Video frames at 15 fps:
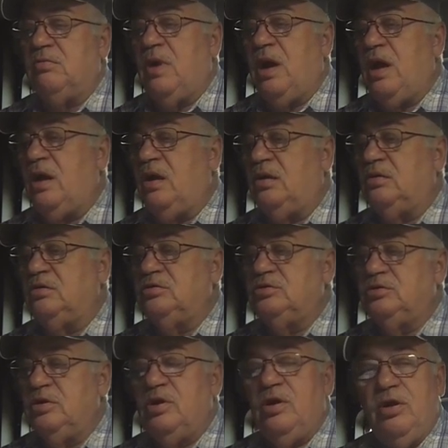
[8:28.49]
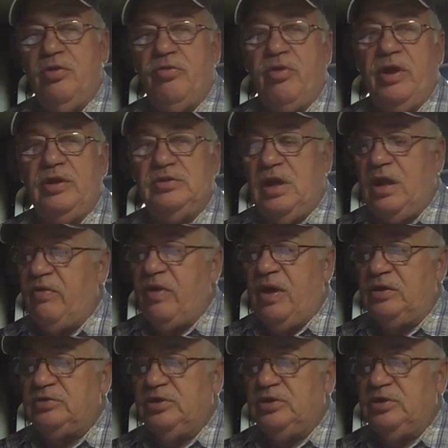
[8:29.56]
miles, things like that.